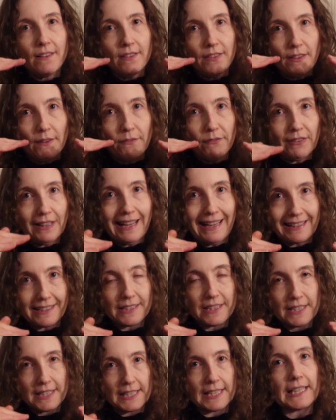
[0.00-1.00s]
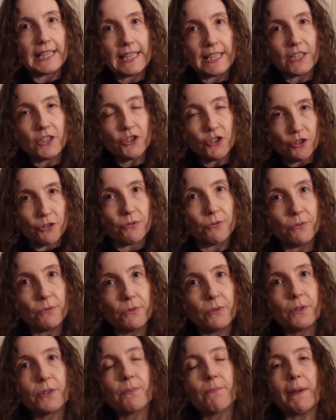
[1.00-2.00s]
the flat city
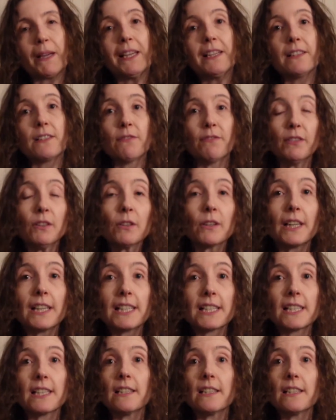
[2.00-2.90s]
shoes, because Florence